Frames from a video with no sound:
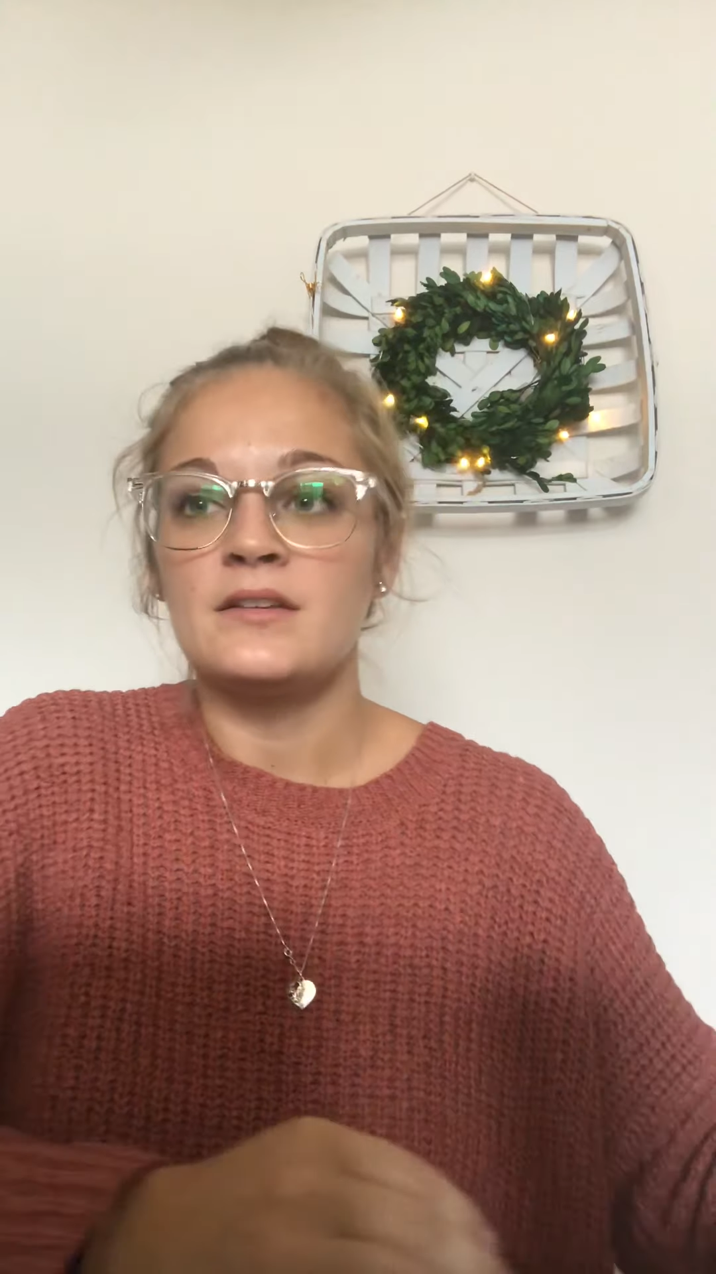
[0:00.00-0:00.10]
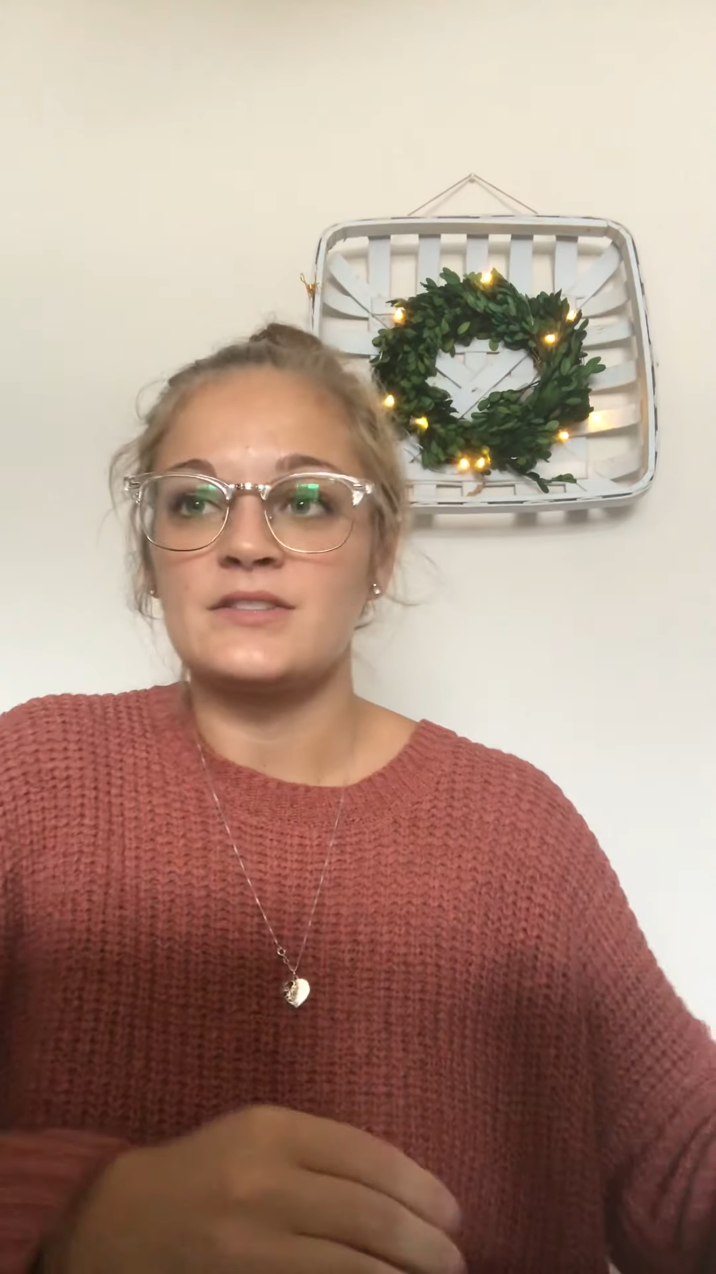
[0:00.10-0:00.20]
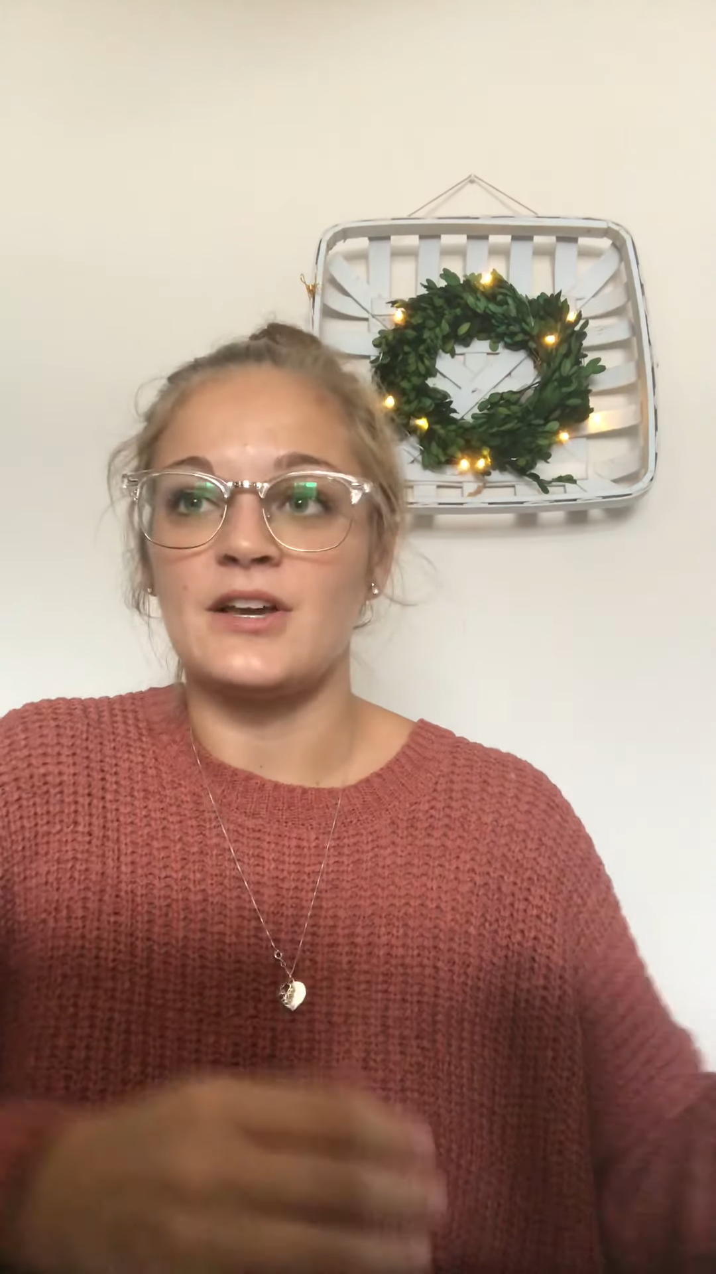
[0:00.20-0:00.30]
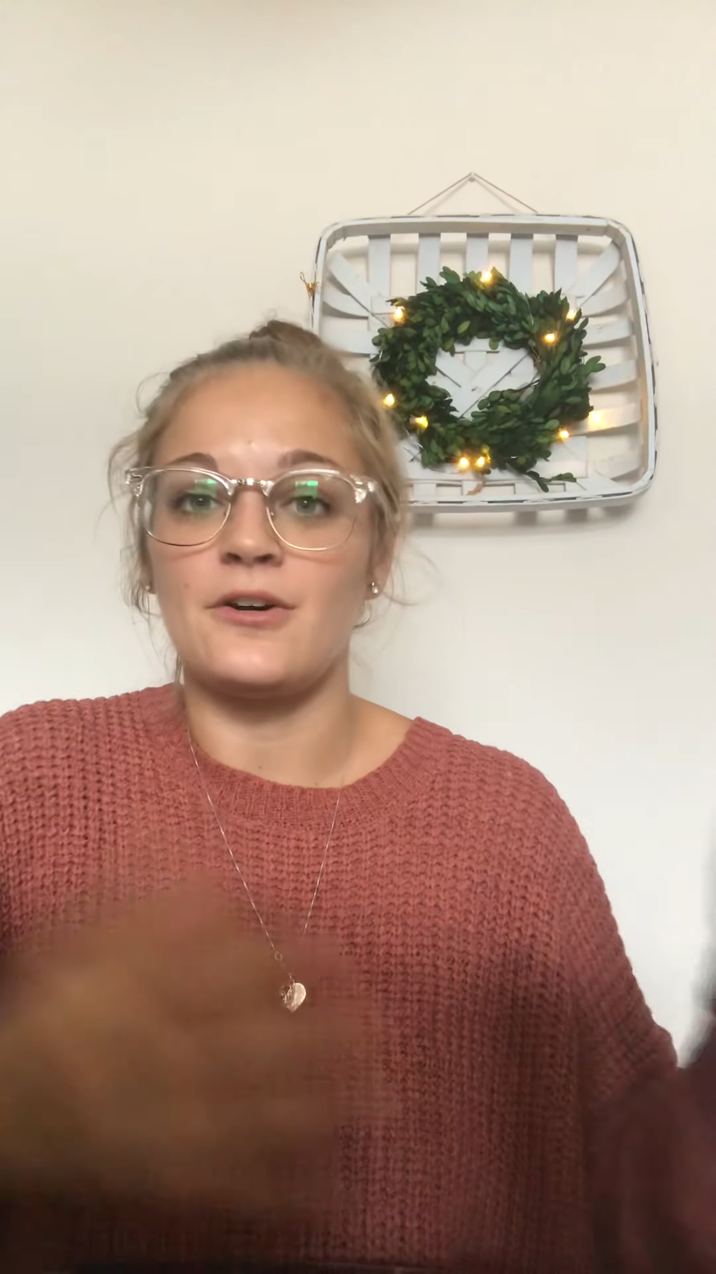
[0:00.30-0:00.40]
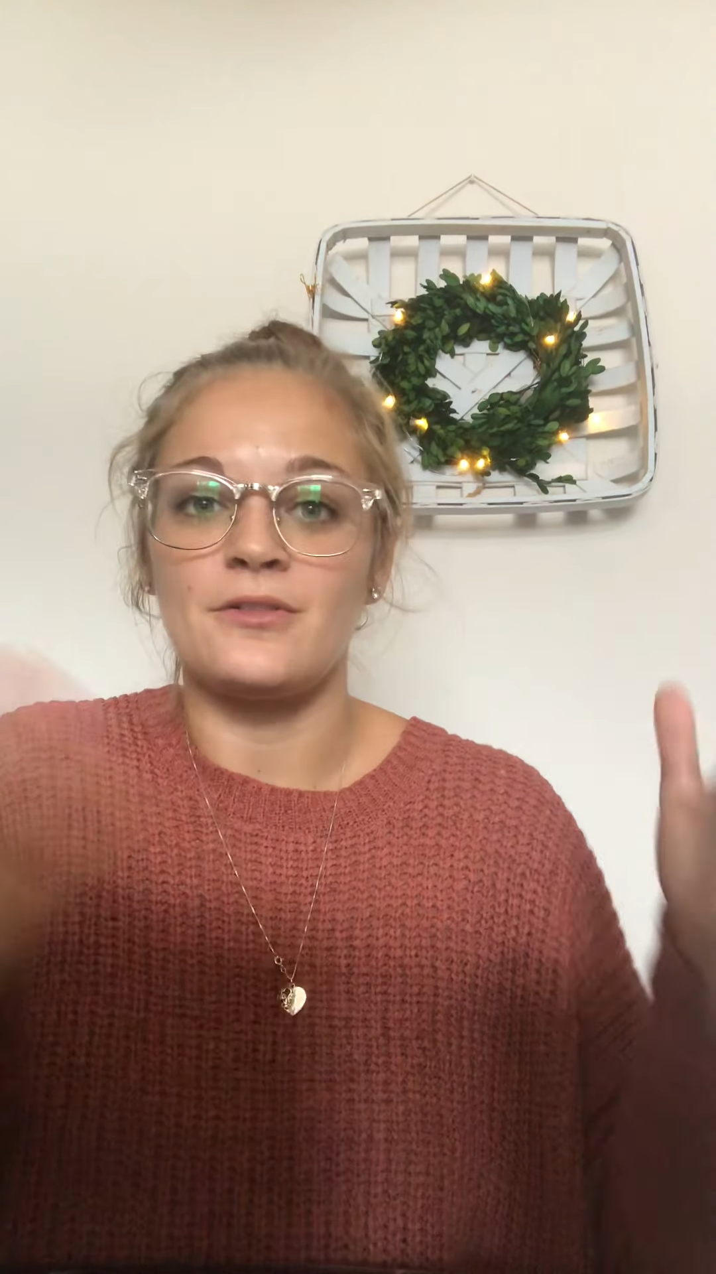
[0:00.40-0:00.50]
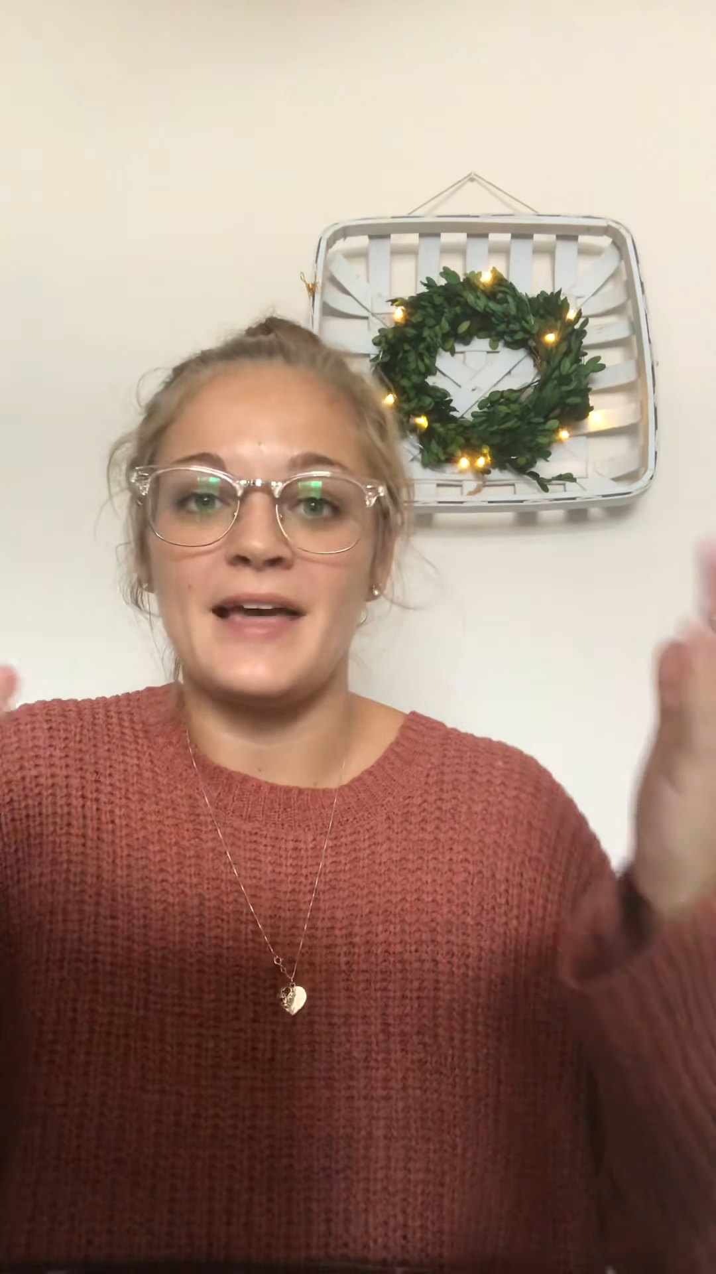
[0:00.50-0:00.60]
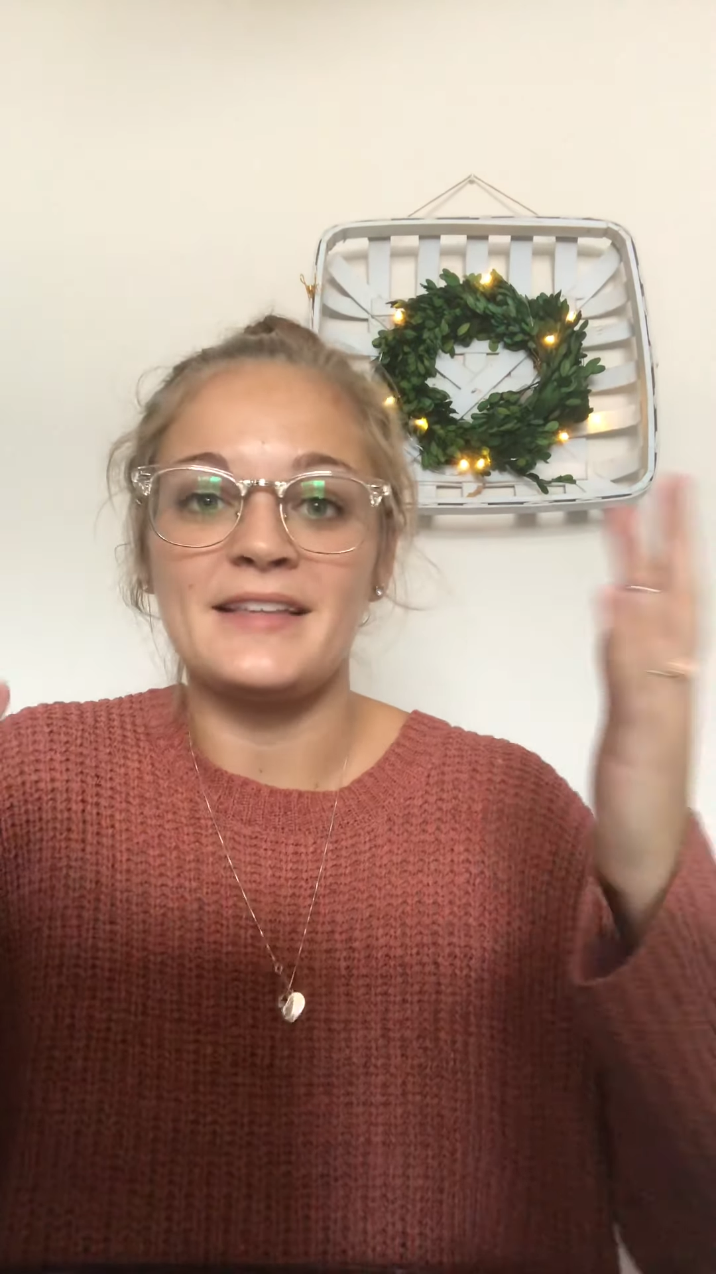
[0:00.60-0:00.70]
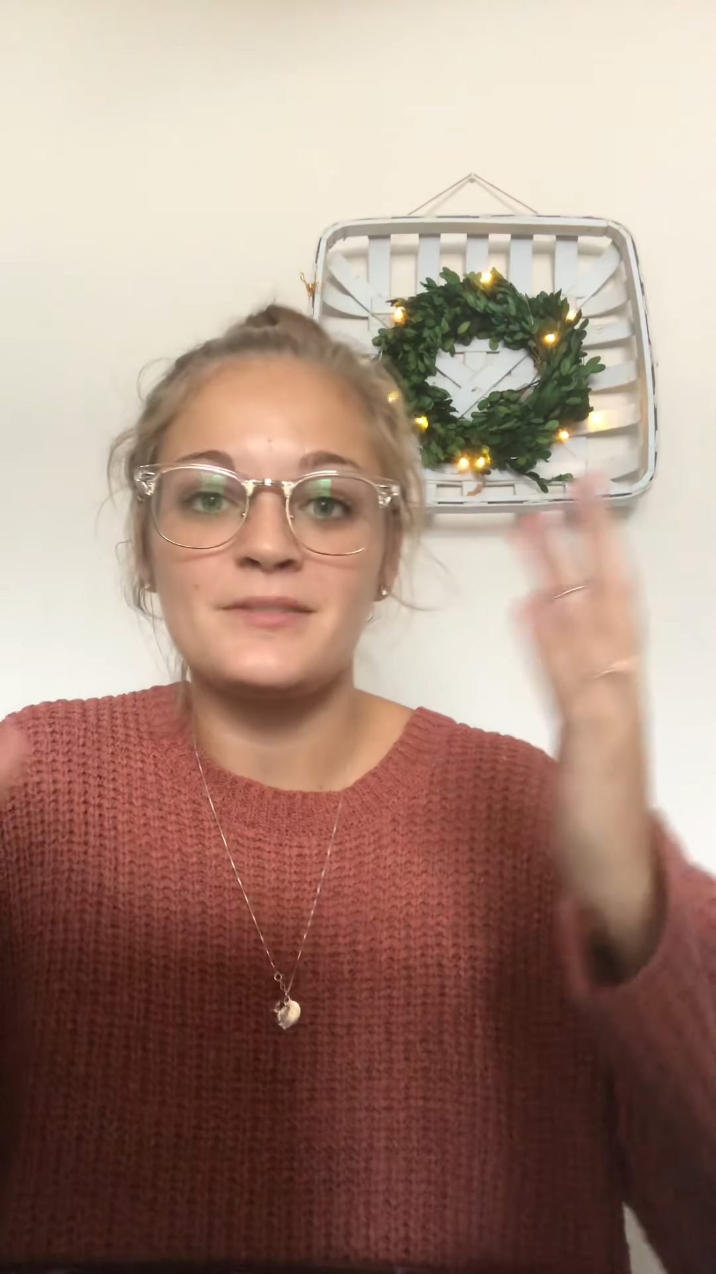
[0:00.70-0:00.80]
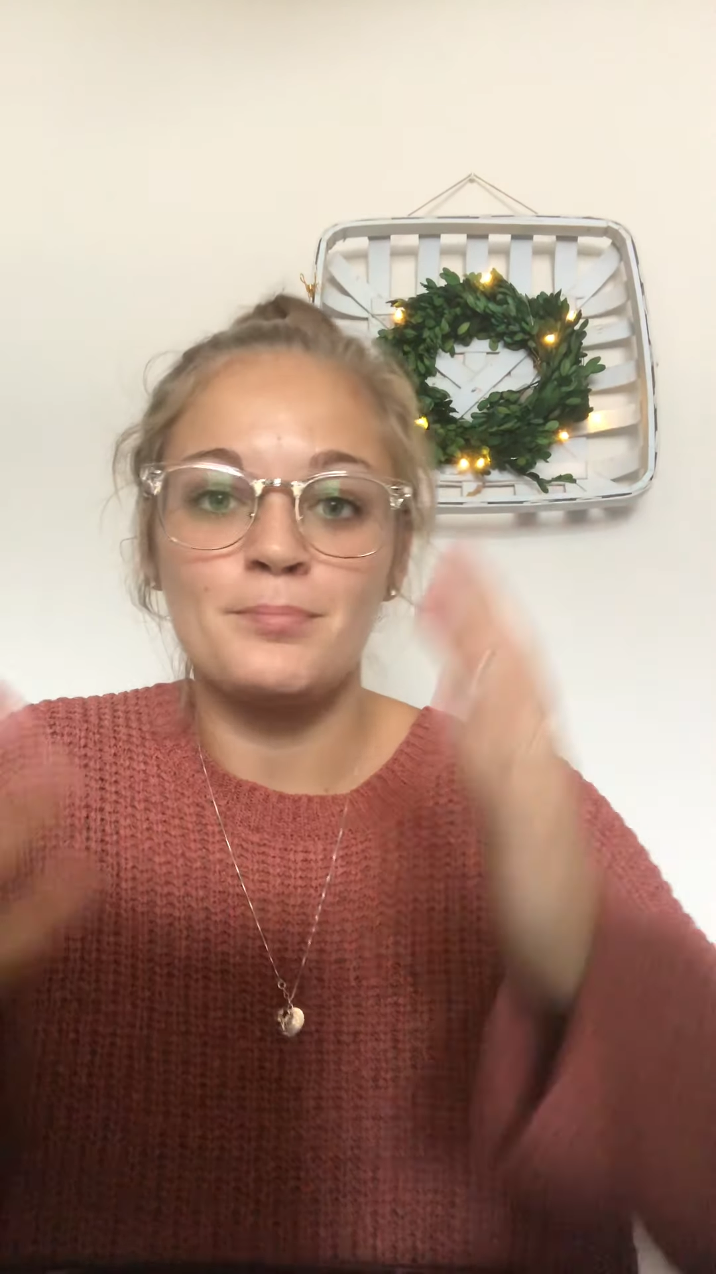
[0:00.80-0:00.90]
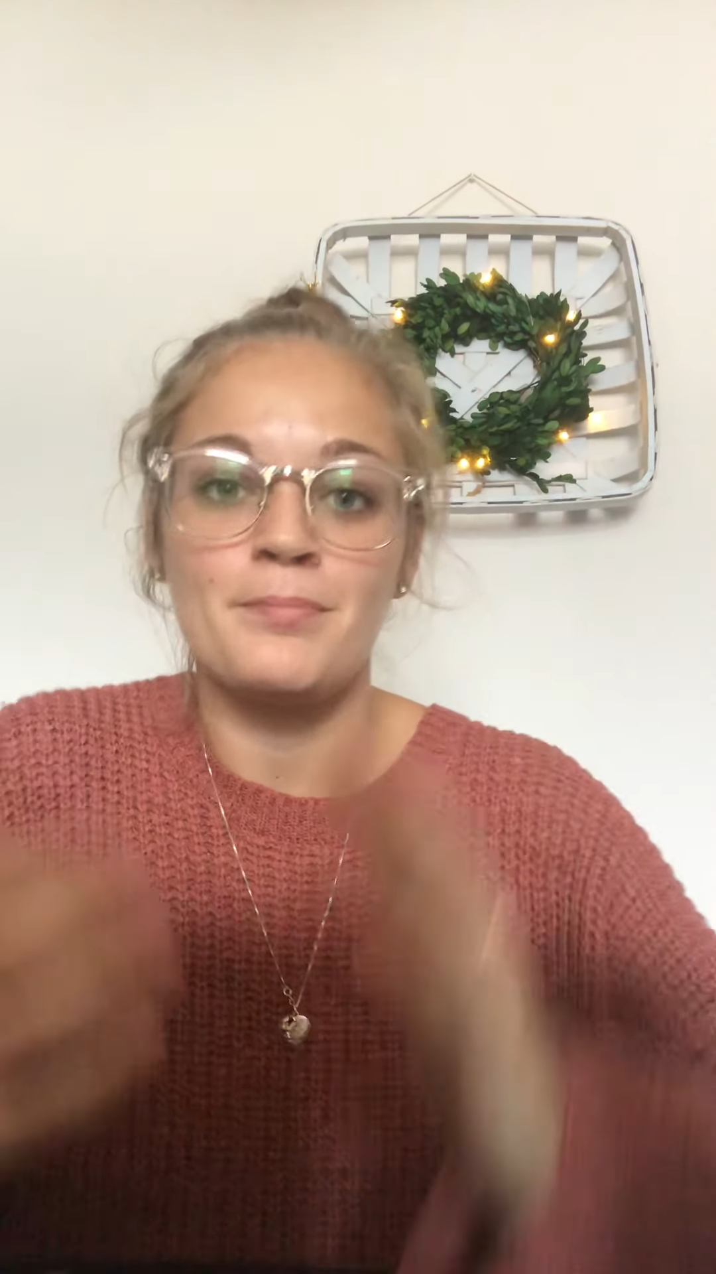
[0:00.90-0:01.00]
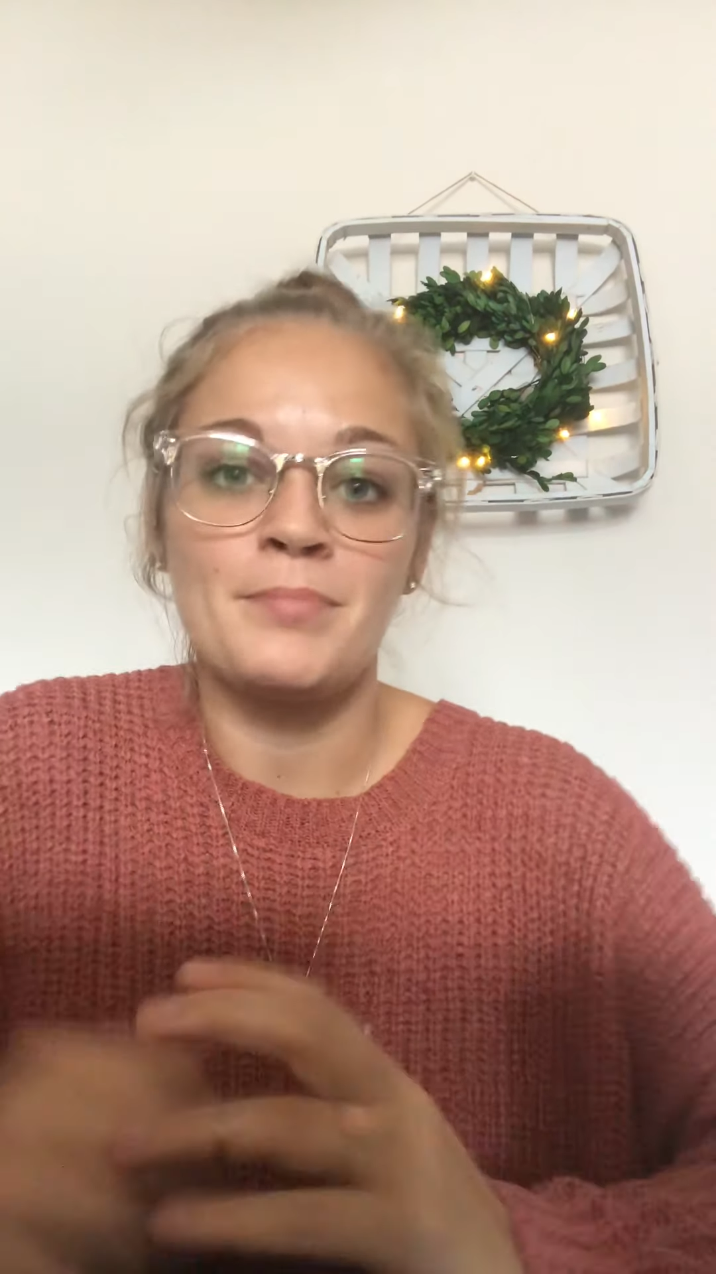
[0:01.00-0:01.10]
So that's